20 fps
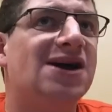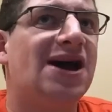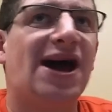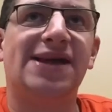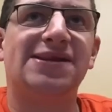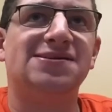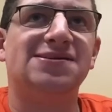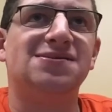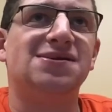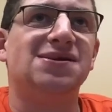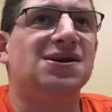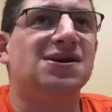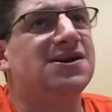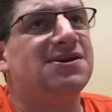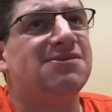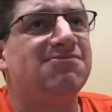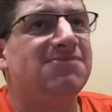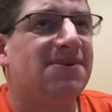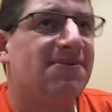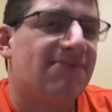the Browns
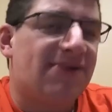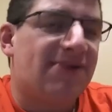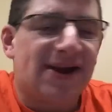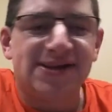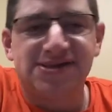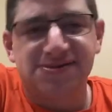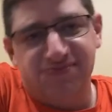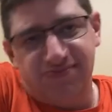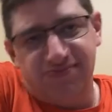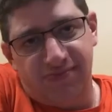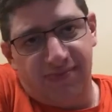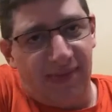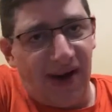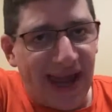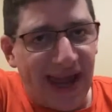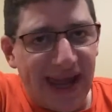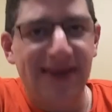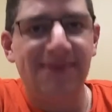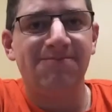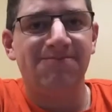might
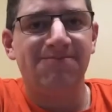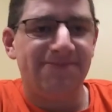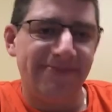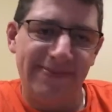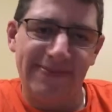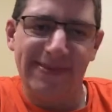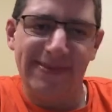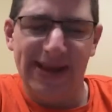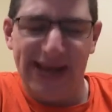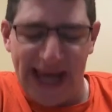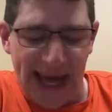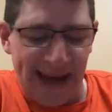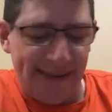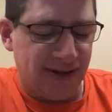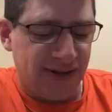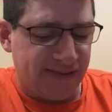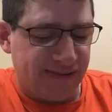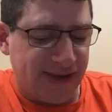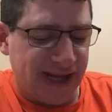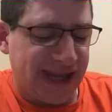be able to win that
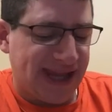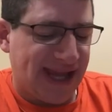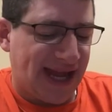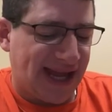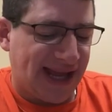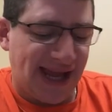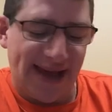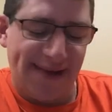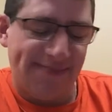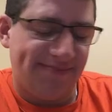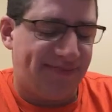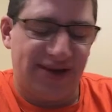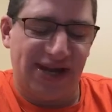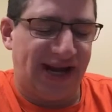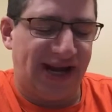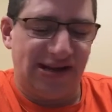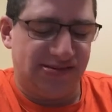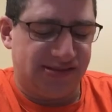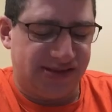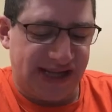game, but I don't think
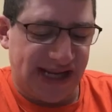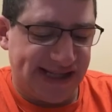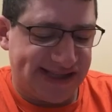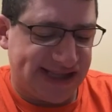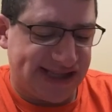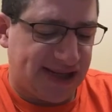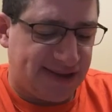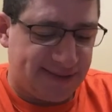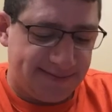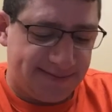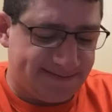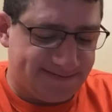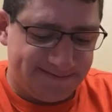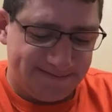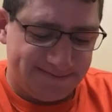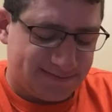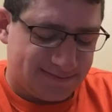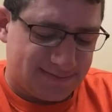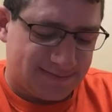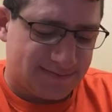so.
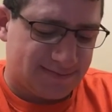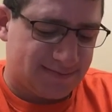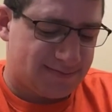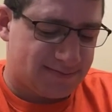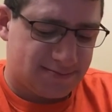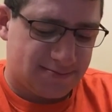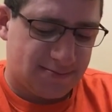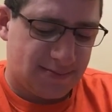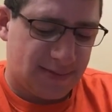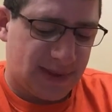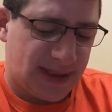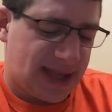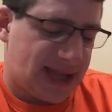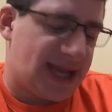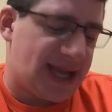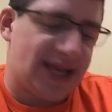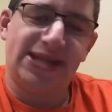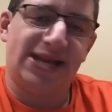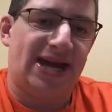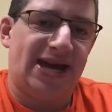And then I
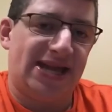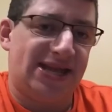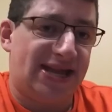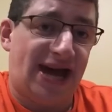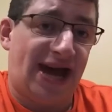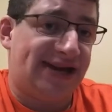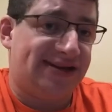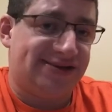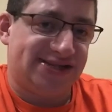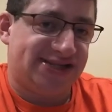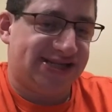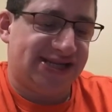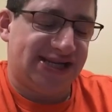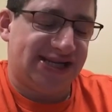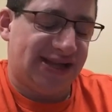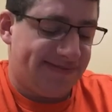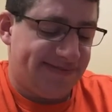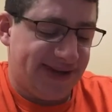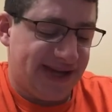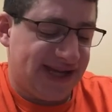don't see them beating the
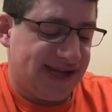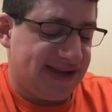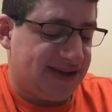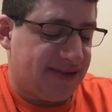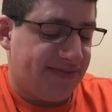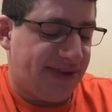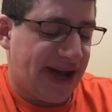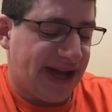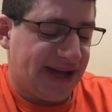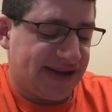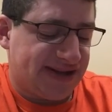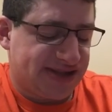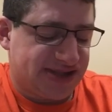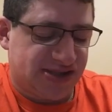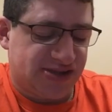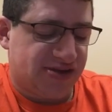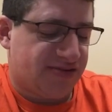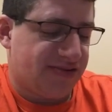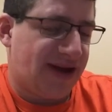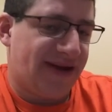Bengals or the Ravens.
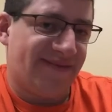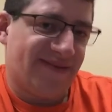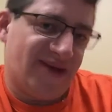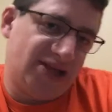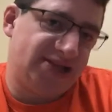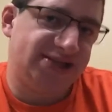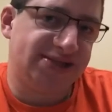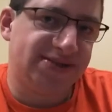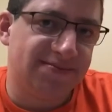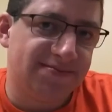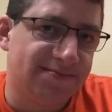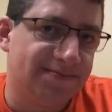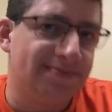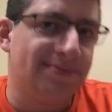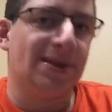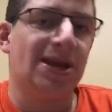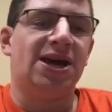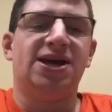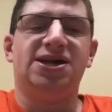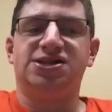So there
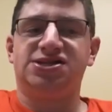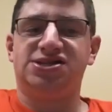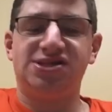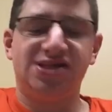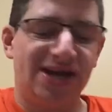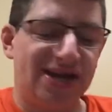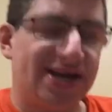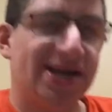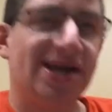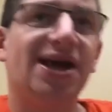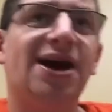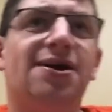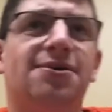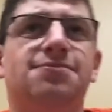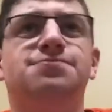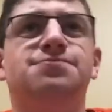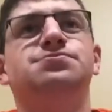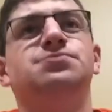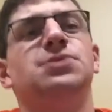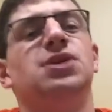you go.
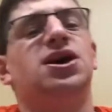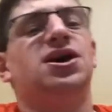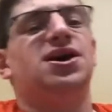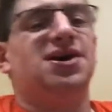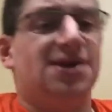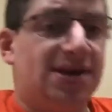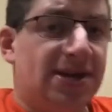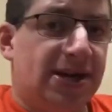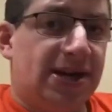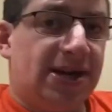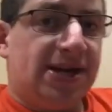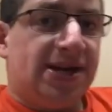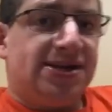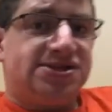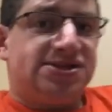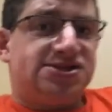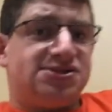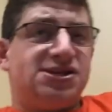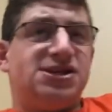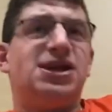So
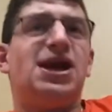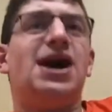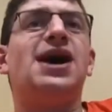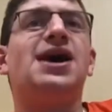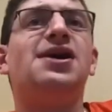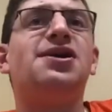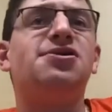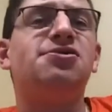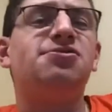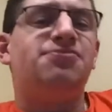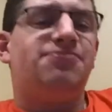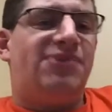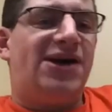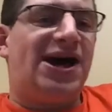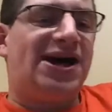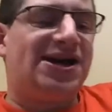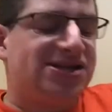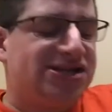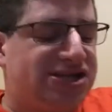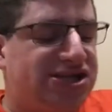now back to
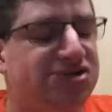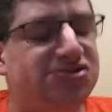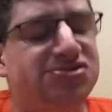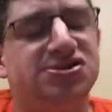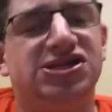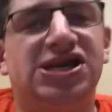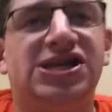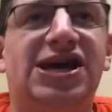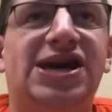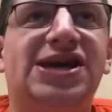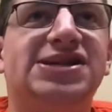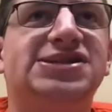today's games.